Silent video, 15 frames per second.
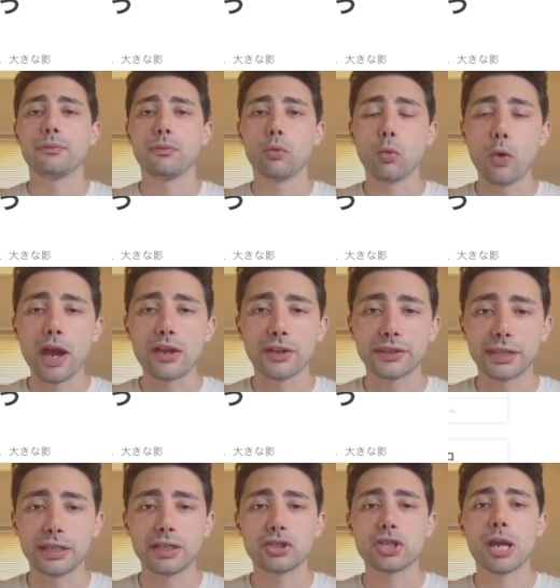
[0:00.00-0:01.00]
why you're
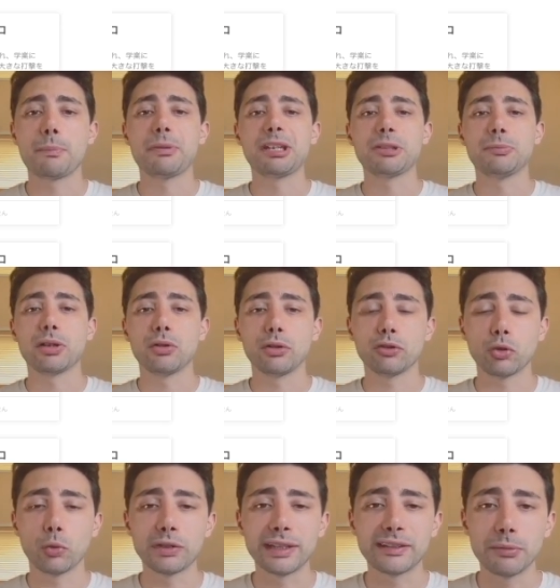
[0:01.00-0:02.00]
studying Japanese, but also
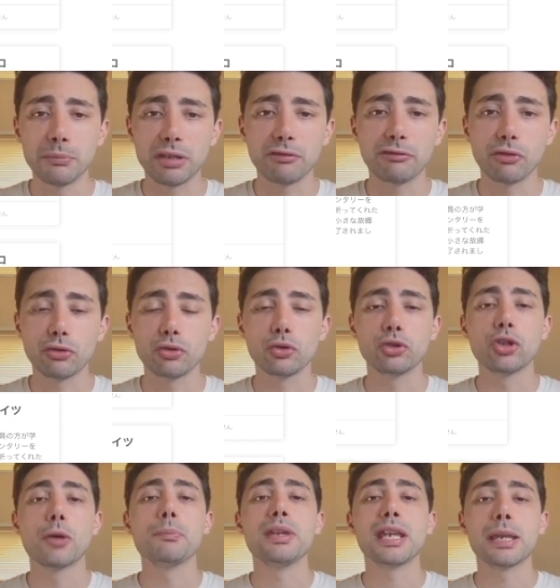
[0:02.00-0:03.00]
what does it mean for you
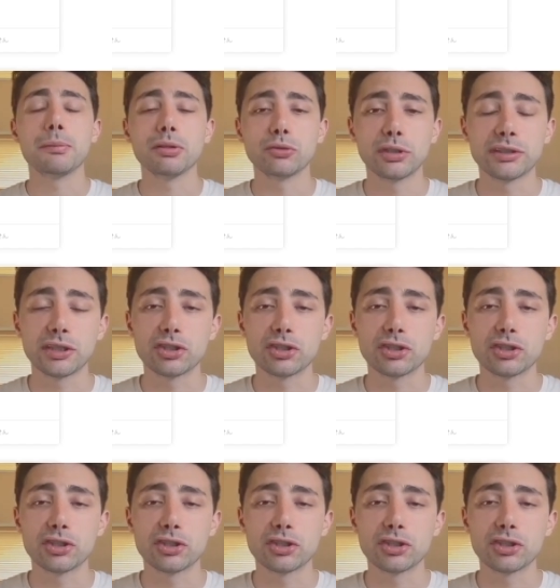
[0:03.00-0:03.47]
not being able to enter